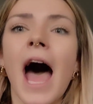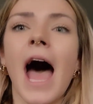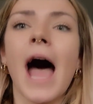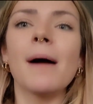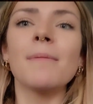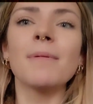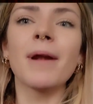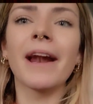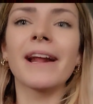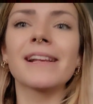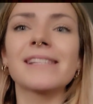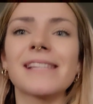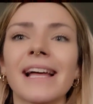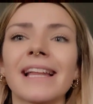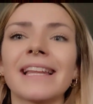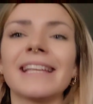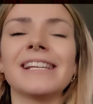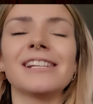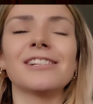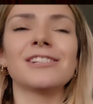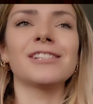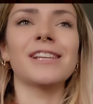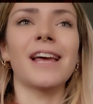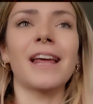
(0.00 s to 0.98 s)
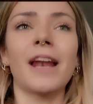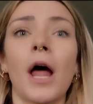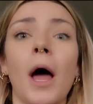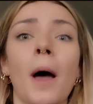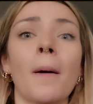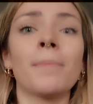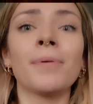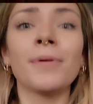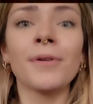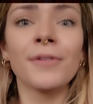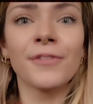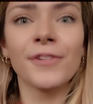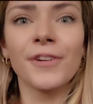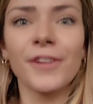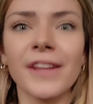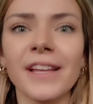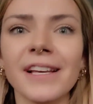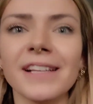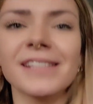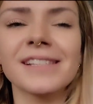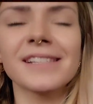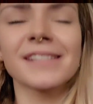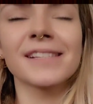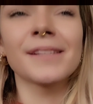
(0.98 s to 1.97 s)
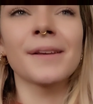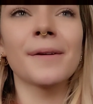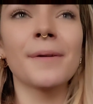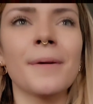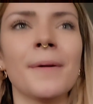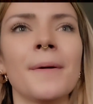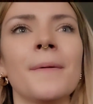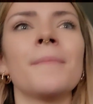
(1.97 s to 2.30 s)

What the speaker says: I'm not exactly set up for this,